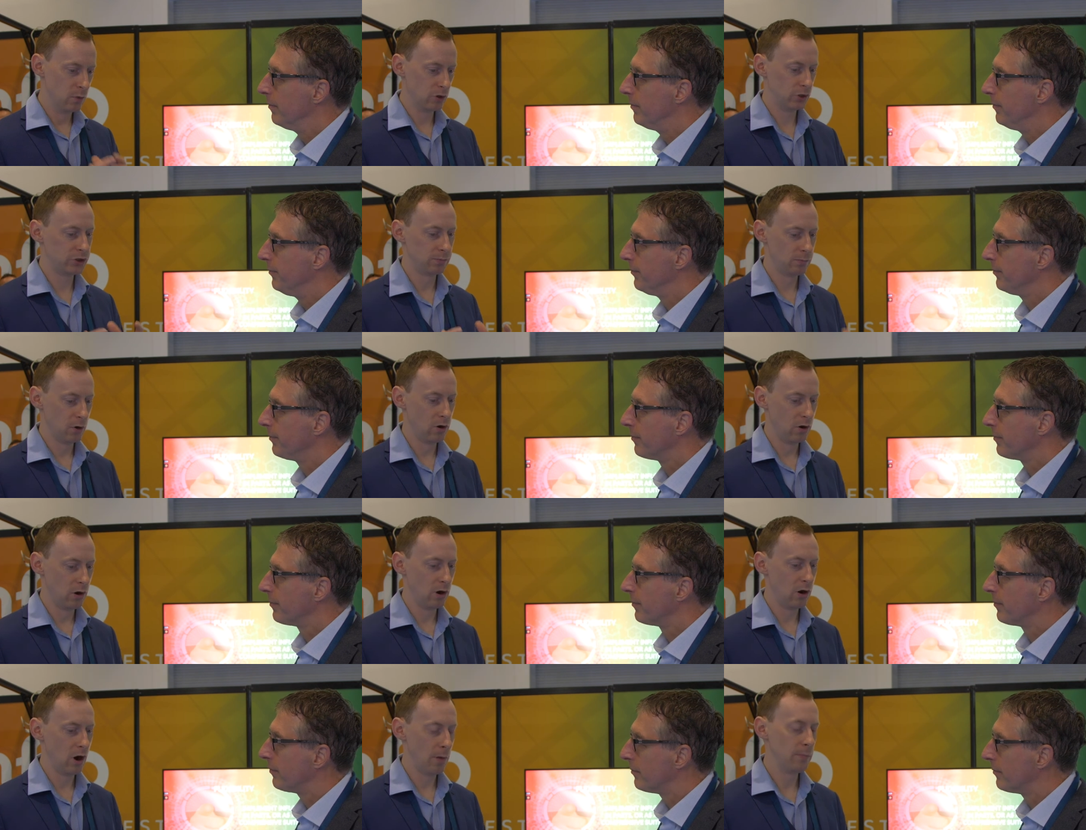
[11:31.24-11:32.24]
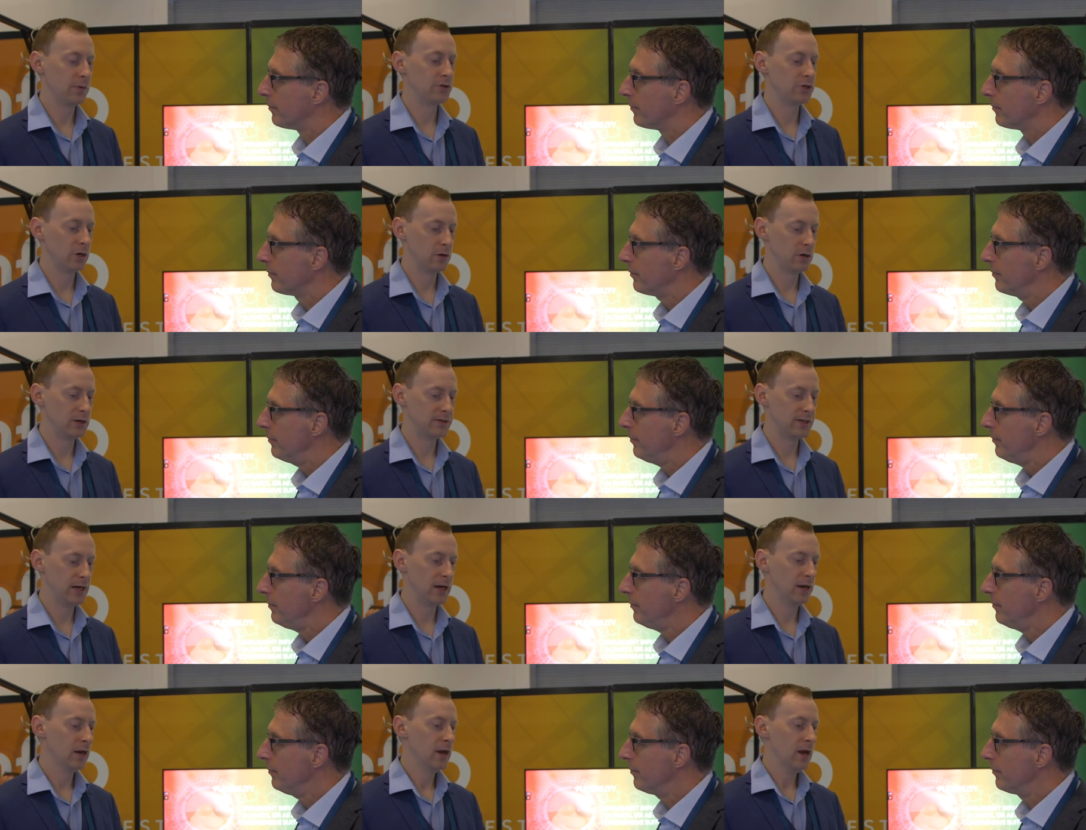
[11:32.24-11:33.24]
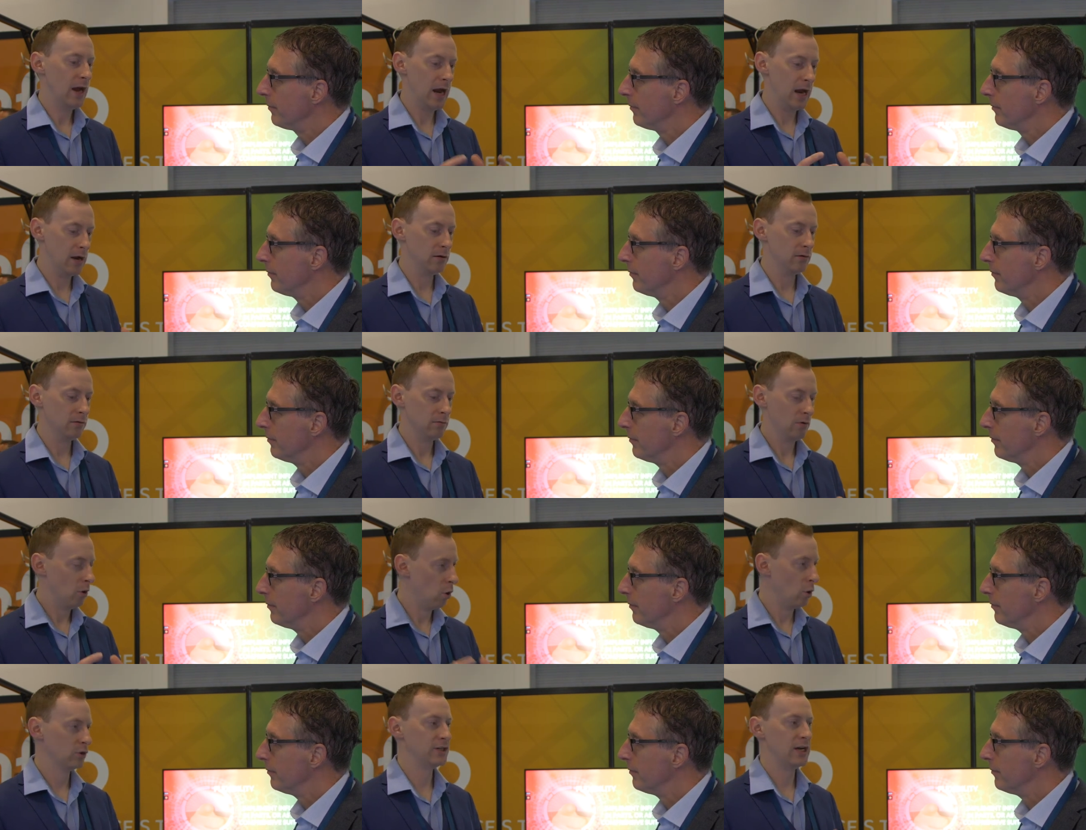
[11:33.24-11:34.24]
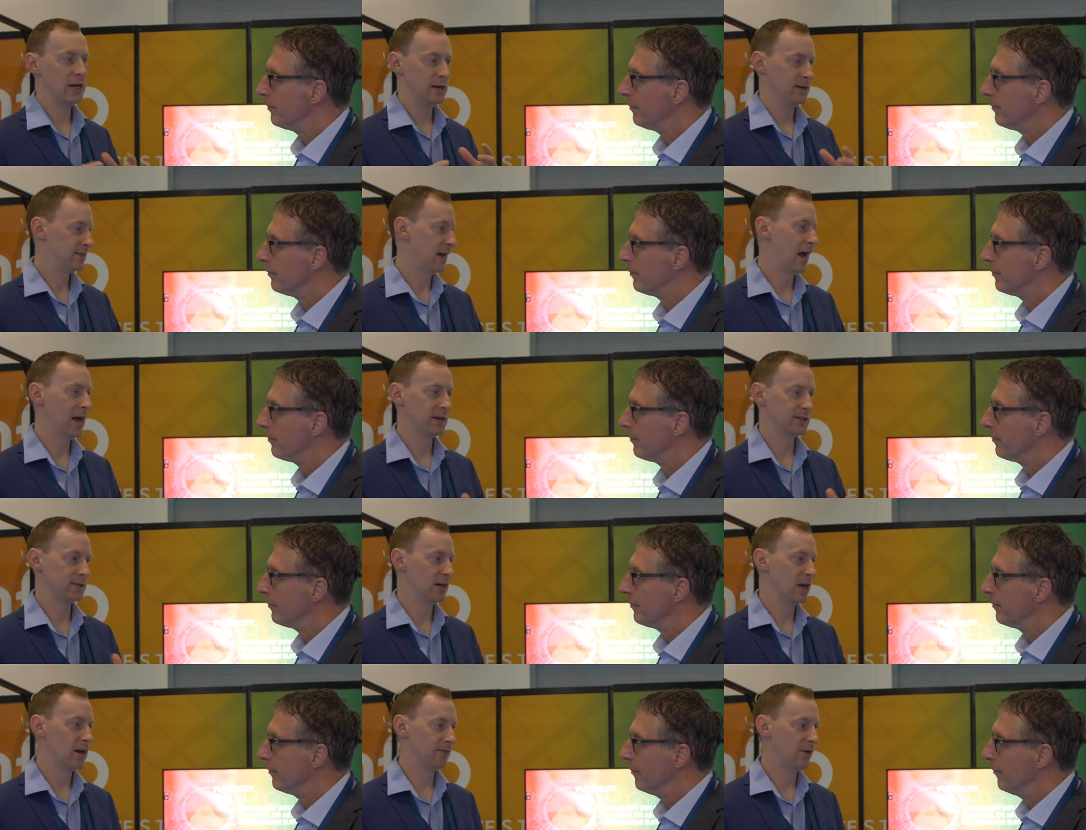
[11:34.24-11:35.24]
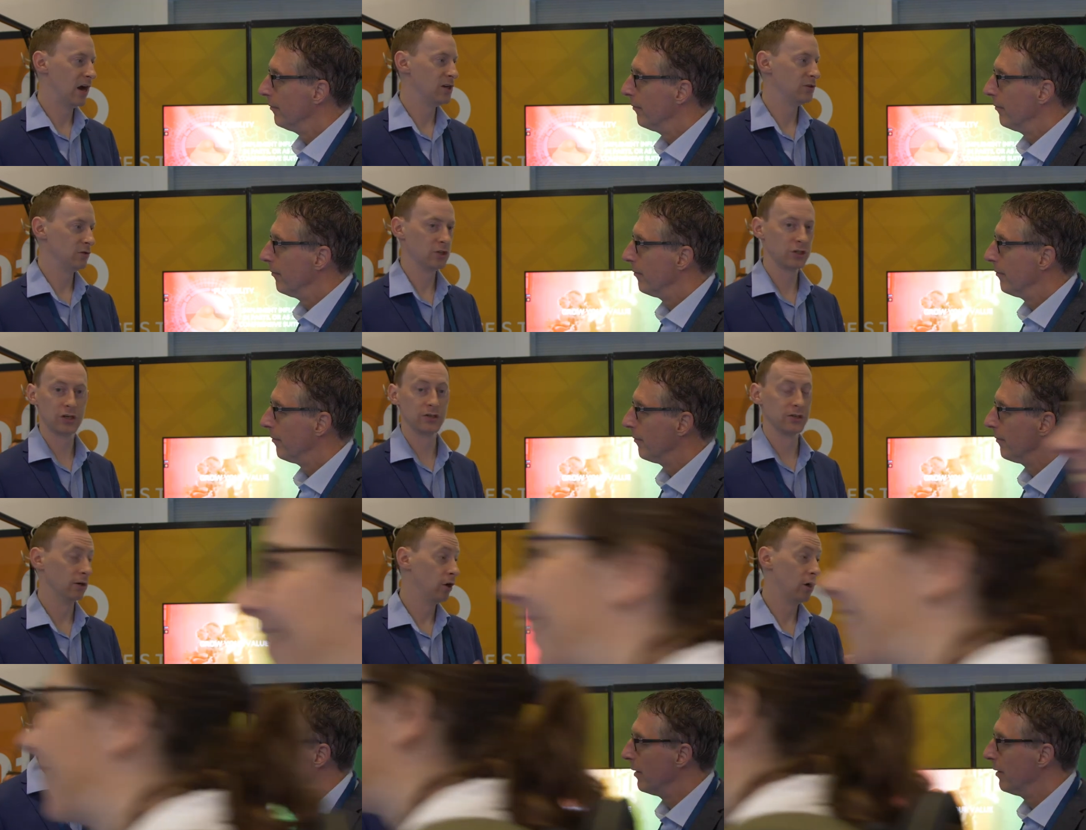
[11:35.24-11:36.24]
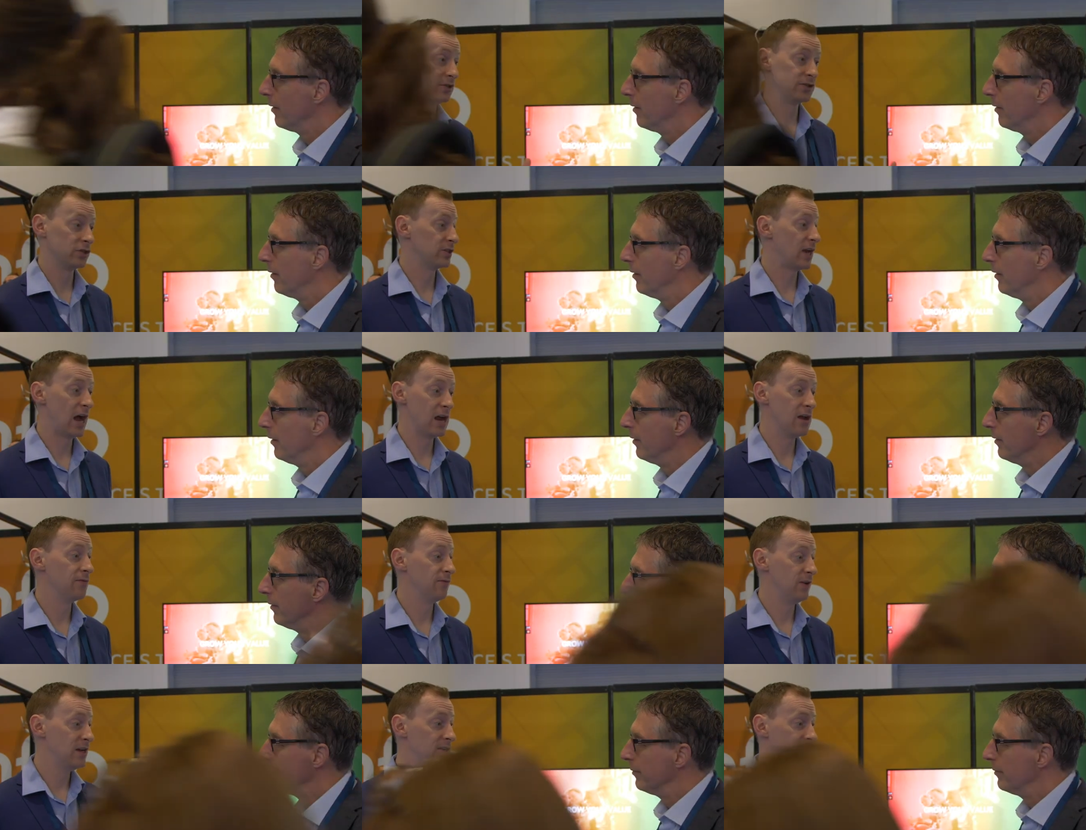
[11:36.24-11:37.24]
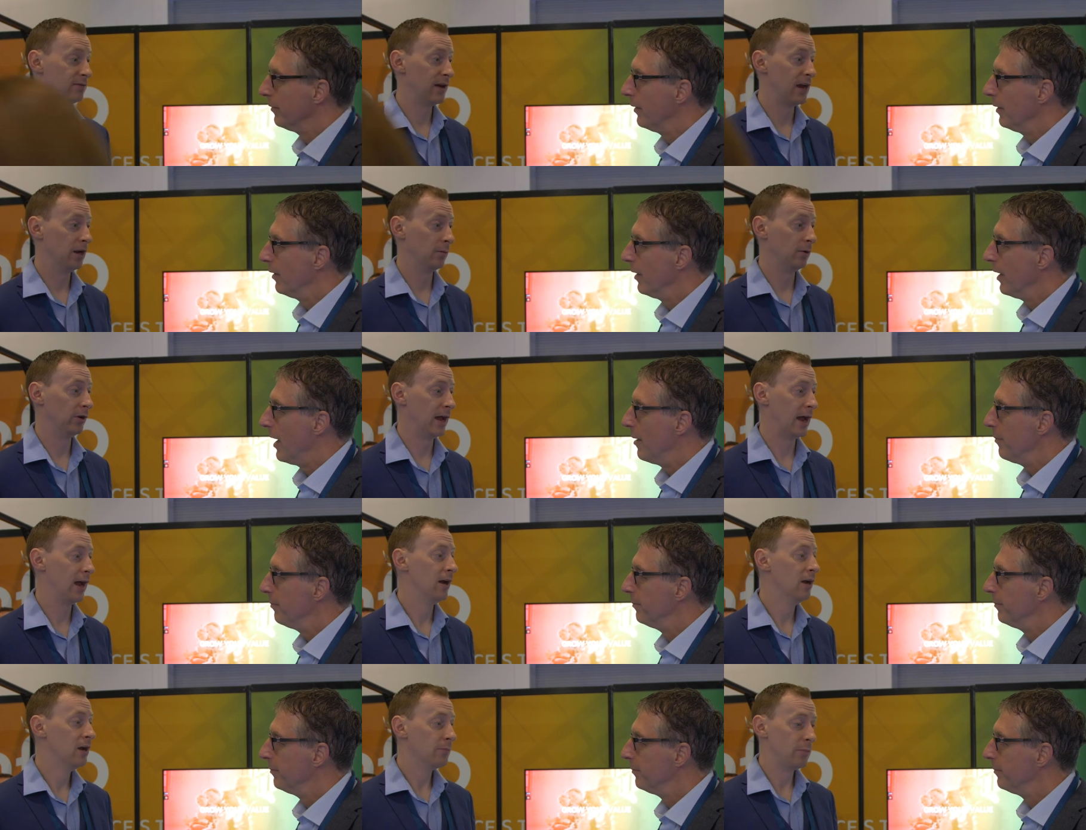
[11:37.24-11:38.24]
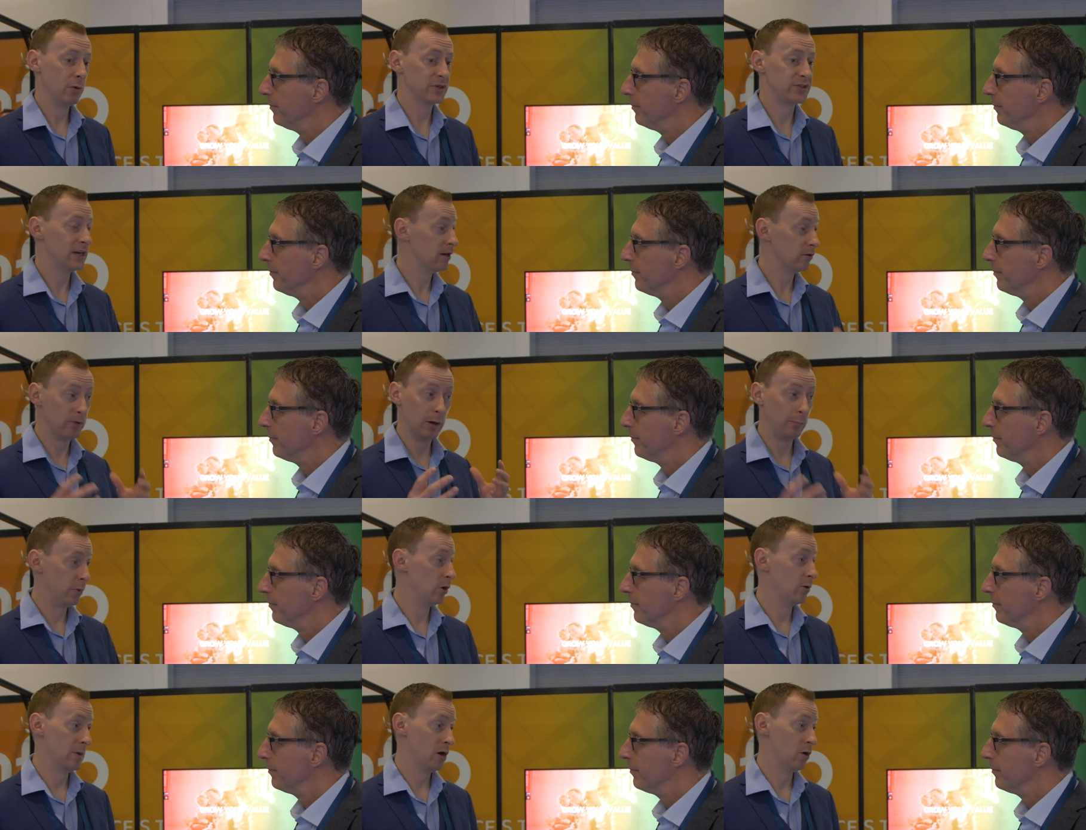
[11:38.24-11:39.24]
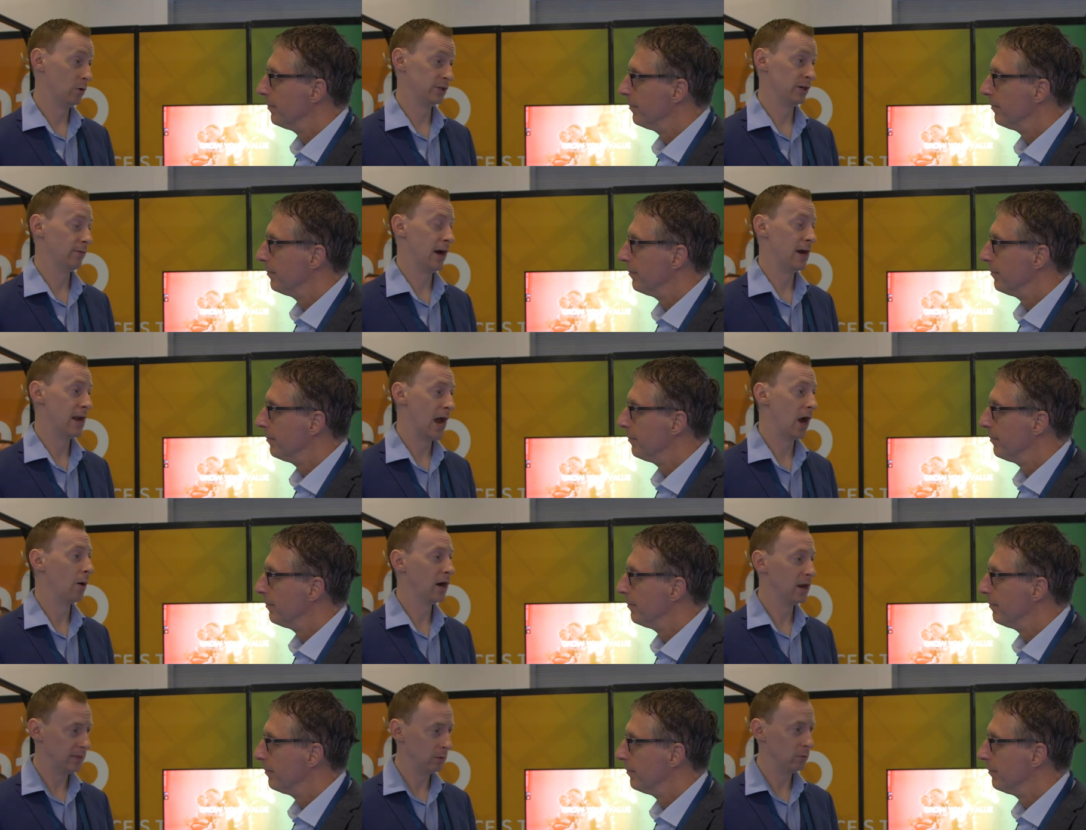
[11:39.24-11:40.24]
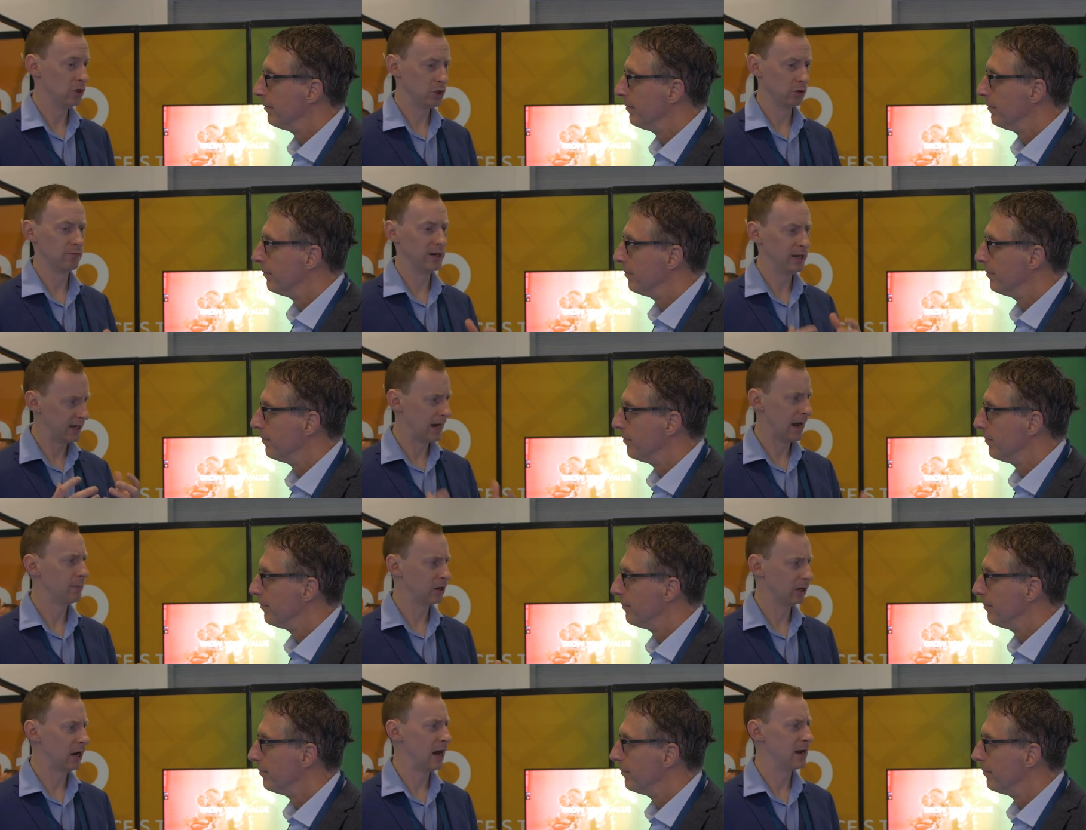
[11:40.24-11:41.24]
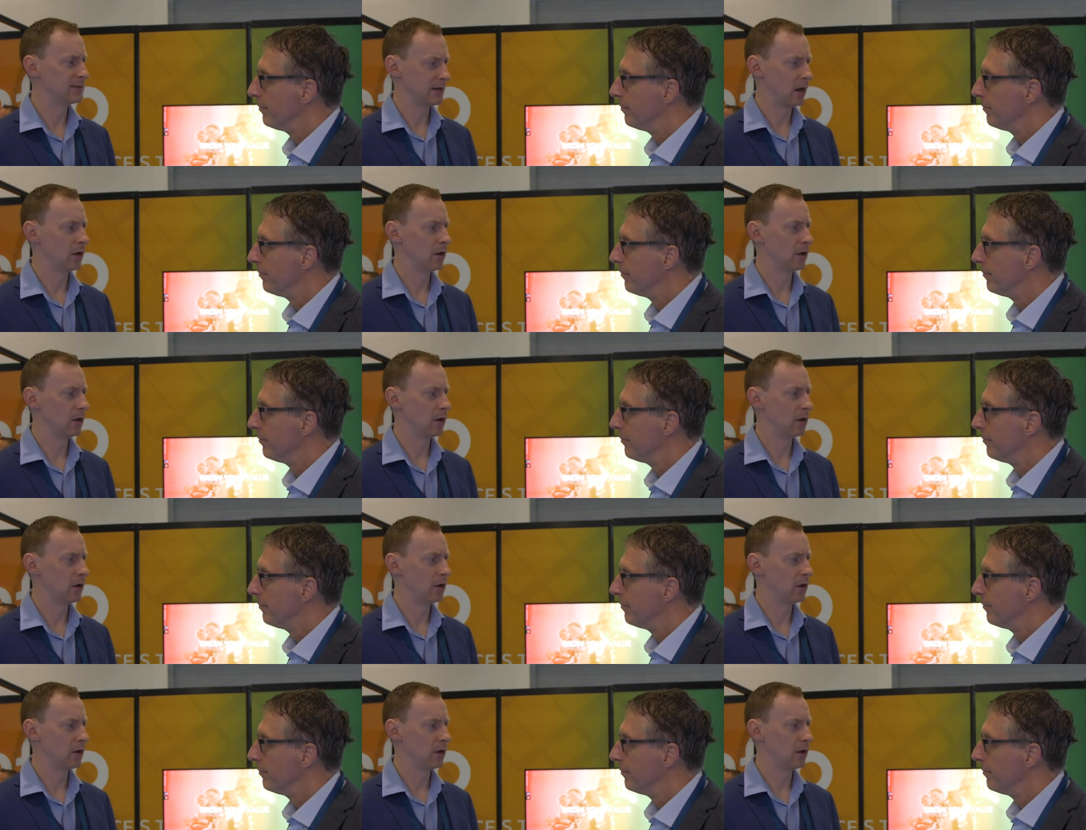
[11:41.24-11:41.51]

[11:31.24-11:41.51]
Speaker 1: much more opportunity in audit, in tax, in advisory, just because a lot of times there's just higher fees available yeah. there. But we're seeing a real boom in audit right now, and I think we should really capitalise